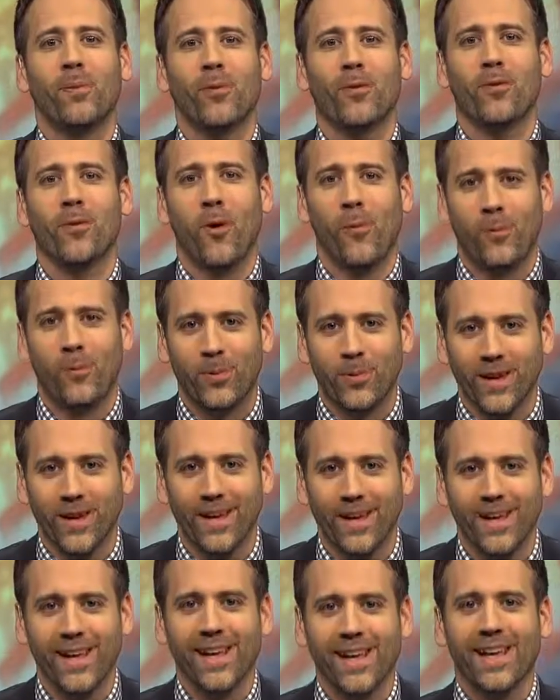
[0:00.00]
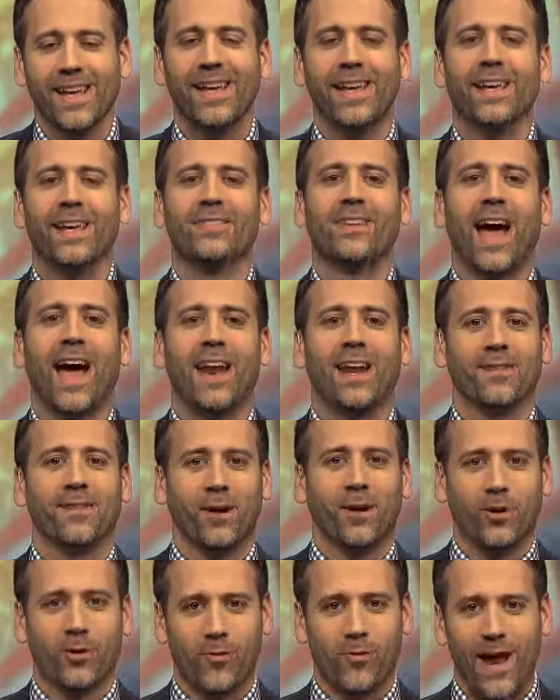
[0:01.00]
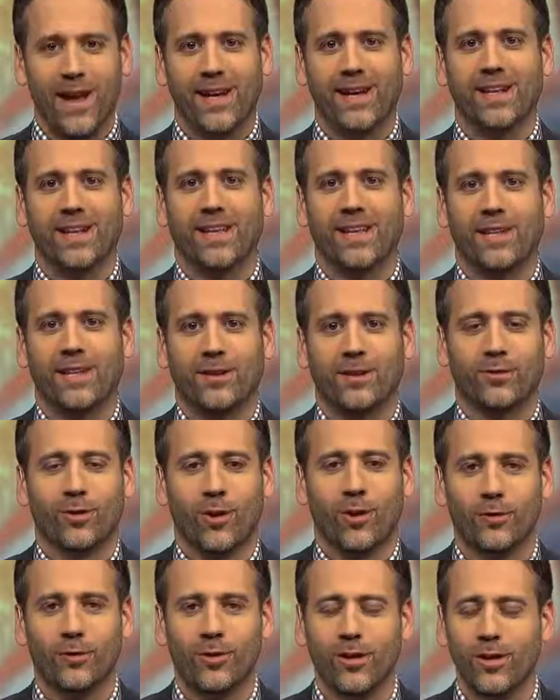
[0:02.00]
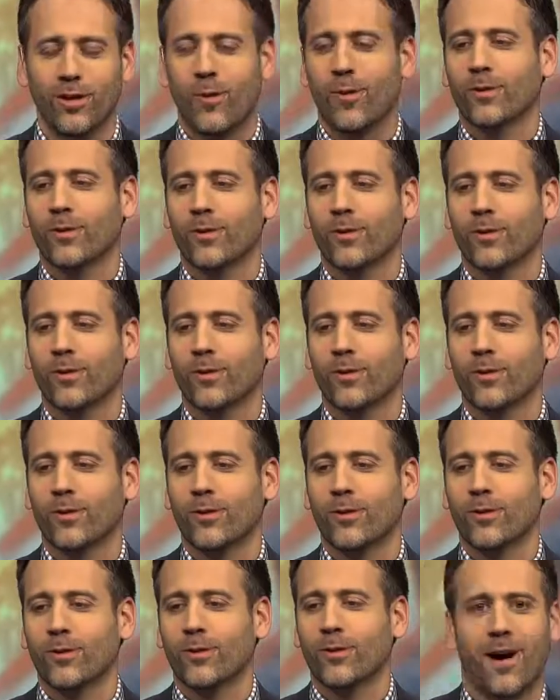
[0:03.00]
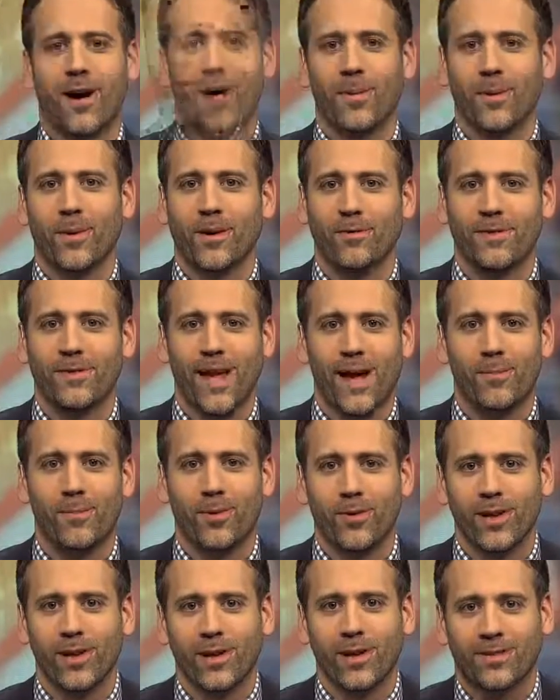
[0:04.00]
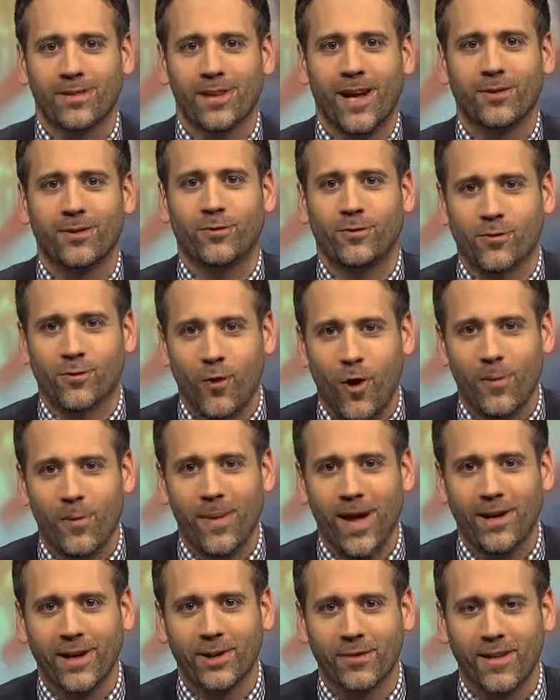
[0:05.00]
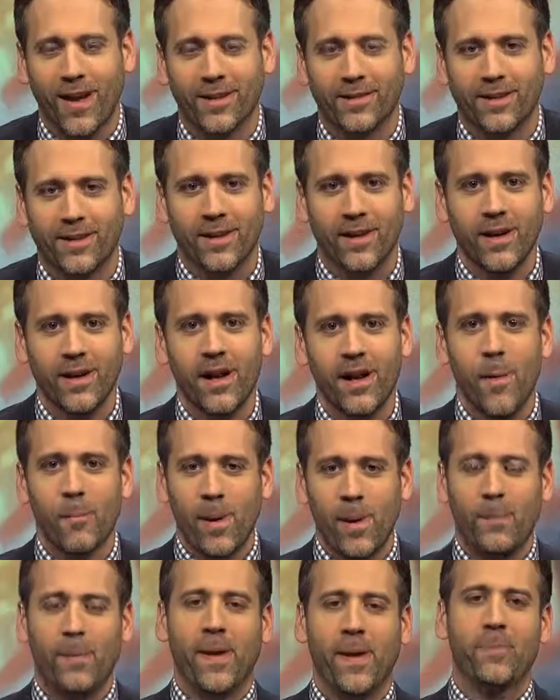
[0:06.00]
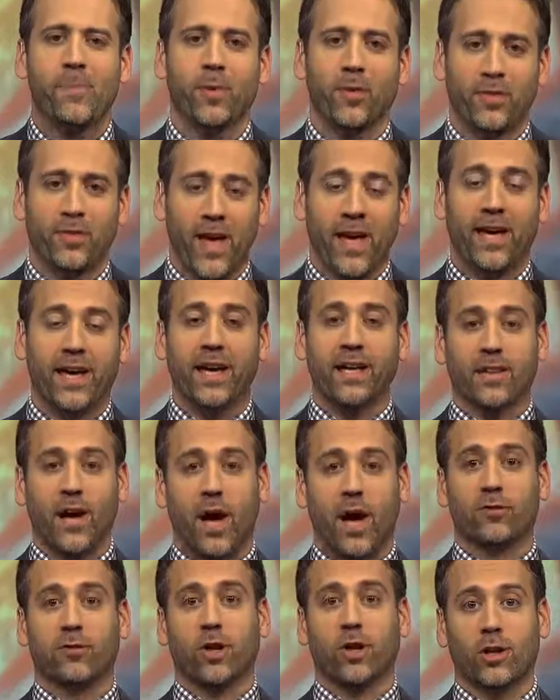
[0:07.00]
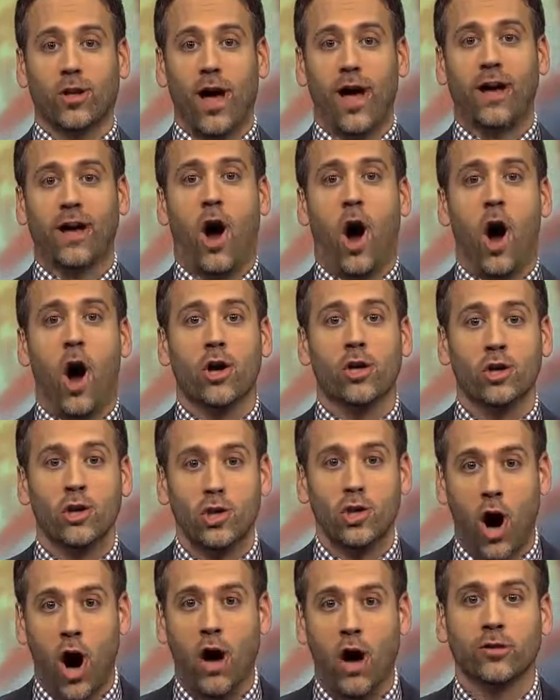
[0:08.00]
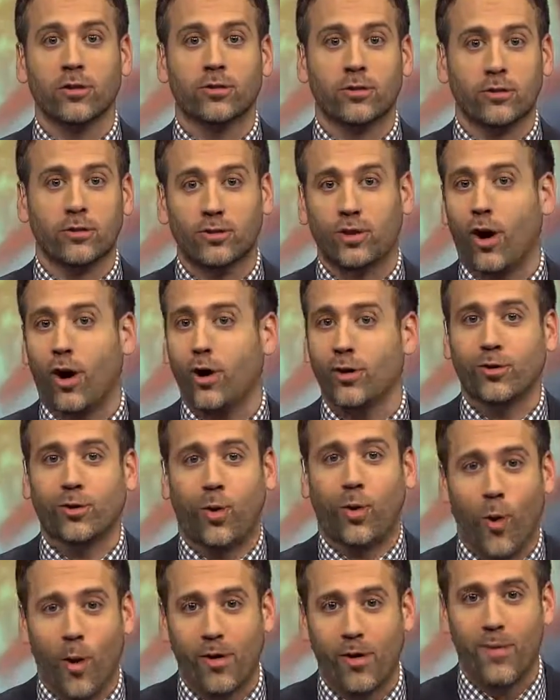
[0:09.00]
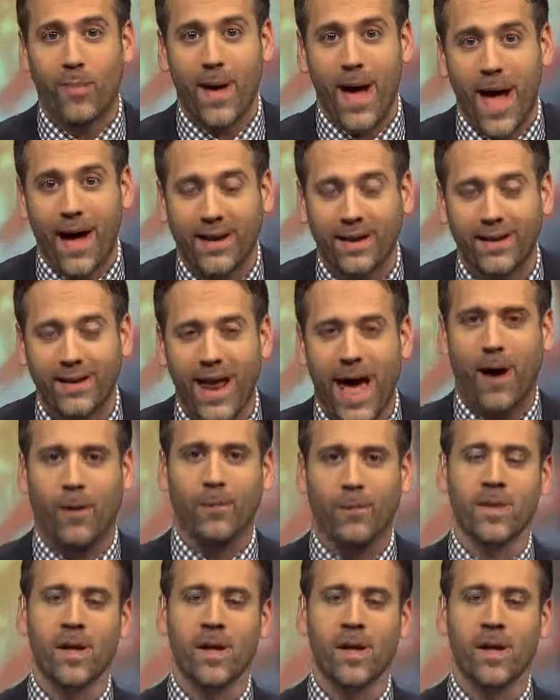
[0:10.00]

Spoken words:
appropriate. He is getting the credit he deserves. No one's calling him the second coming of Dan Marino. That's a nice straw man you invented. But people think he does look like a young stud quarterback. Now,